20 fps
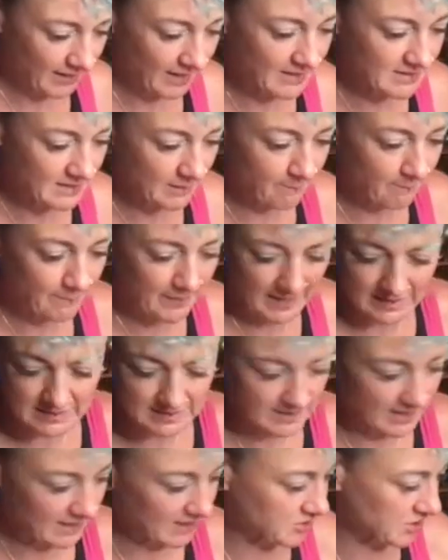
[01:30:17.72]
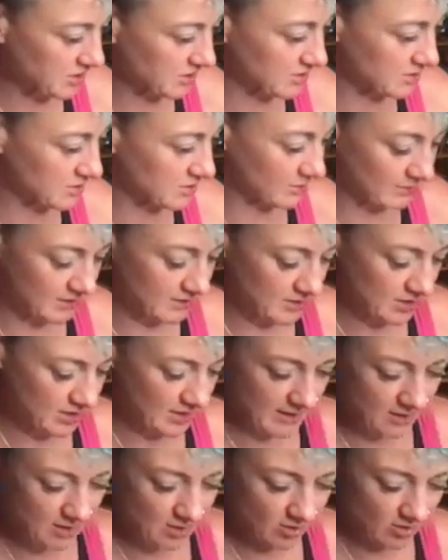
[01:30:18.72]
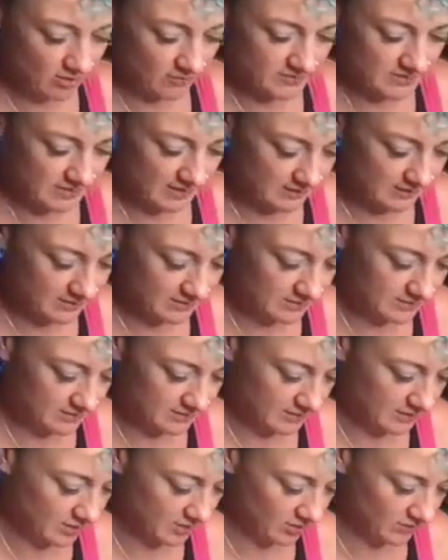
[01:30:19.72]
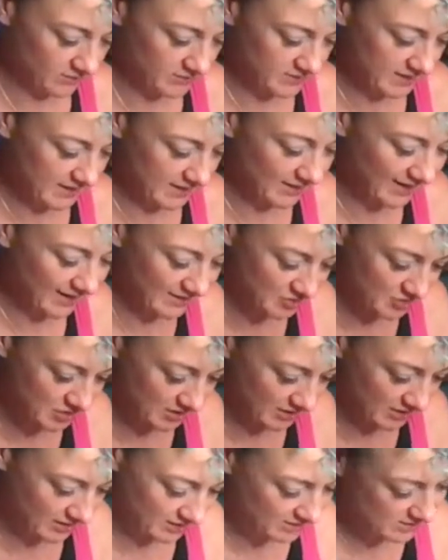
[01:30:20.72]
But it is a big section, so I'm going to get a lot of sand, a lot of sea. Actually,